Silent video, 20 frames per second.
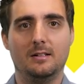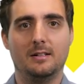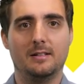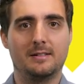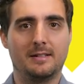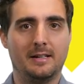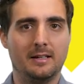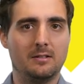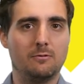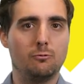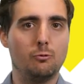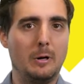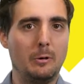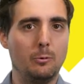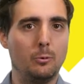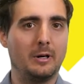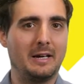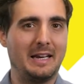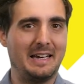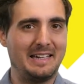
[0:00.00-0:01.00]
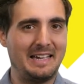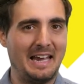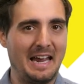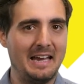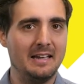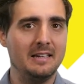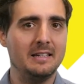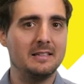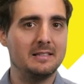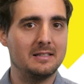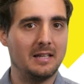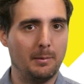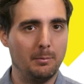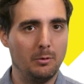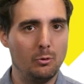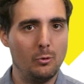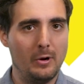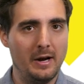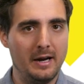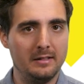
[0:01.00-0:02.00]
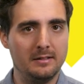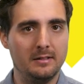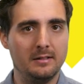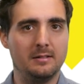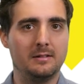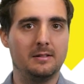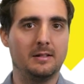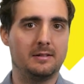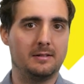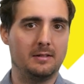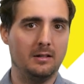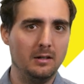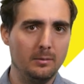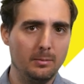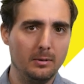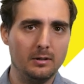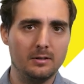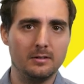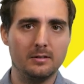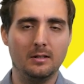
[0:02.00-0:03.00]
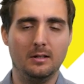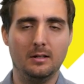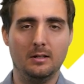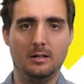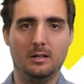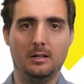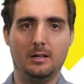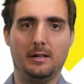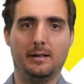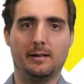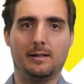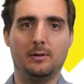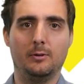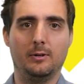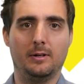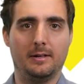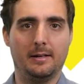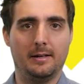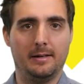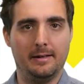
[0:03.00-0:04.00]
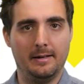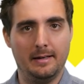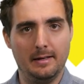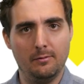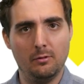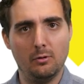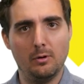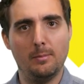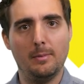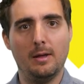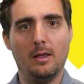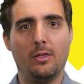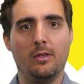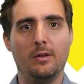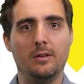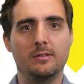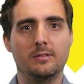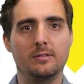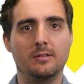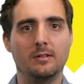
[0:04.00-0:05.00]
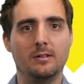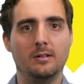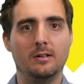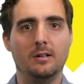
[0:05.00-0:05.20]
The Skills Framework again summarizes the syllabus, including the delivery methods,